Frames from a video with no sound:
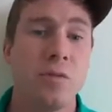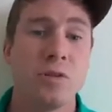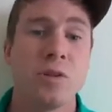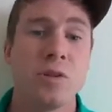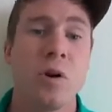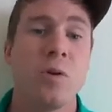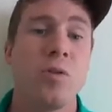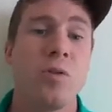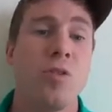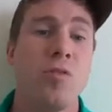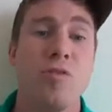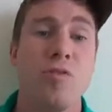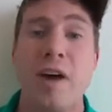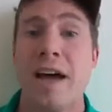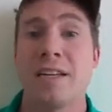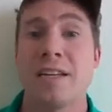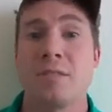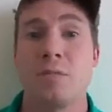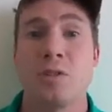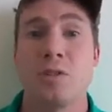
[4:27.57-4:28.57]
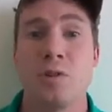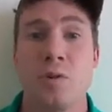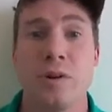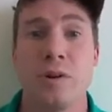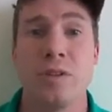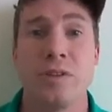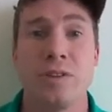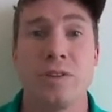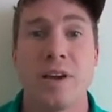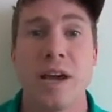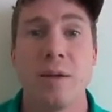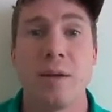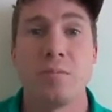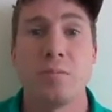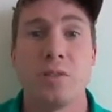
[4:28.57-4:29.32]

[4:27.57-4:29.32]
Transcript: result the vast majority of the time,